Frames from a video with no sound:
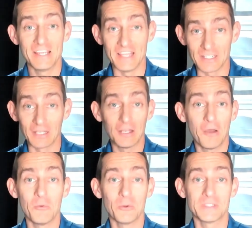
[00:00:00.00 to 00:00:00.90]
There's a
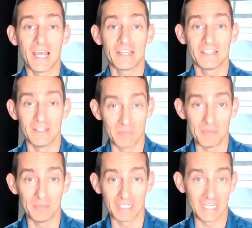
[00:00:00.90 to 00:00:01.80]
lot more data than
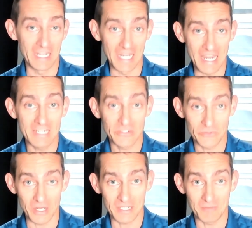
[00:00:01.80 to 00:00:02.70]
people are going to need,
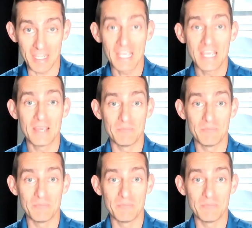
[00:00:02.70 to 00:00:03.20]
trust me.